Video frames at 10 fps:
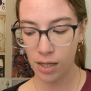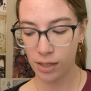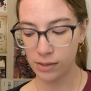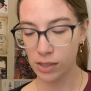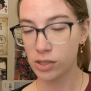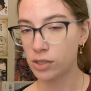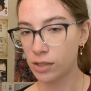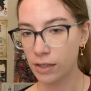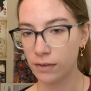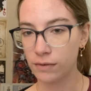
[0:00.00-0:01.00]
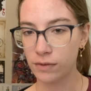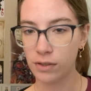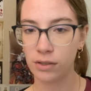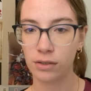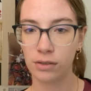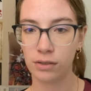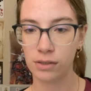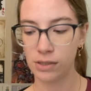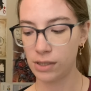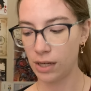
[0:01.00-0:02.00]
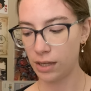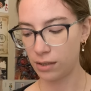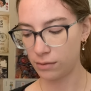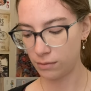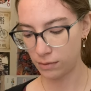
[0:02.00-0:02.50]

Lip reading: because I should have done